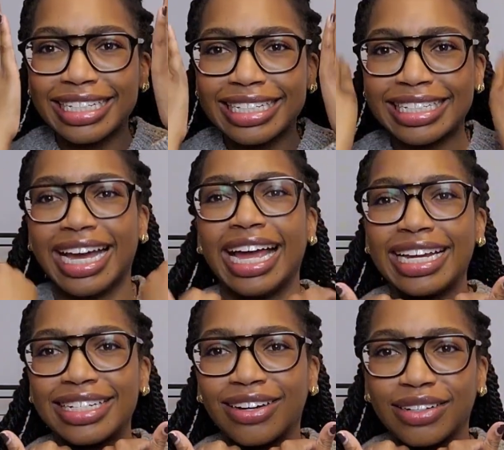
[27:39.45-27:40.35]

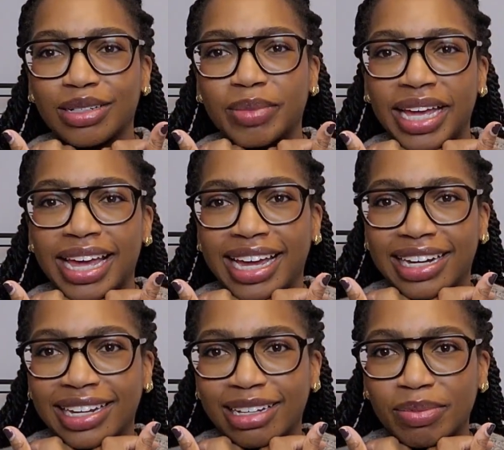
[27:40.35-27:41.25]
tight onto my head
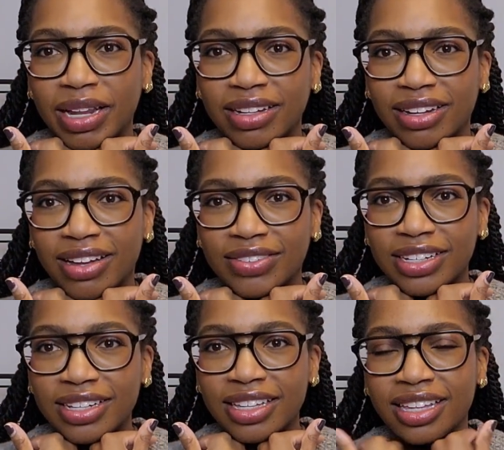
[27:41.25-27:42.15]
like a balaclava.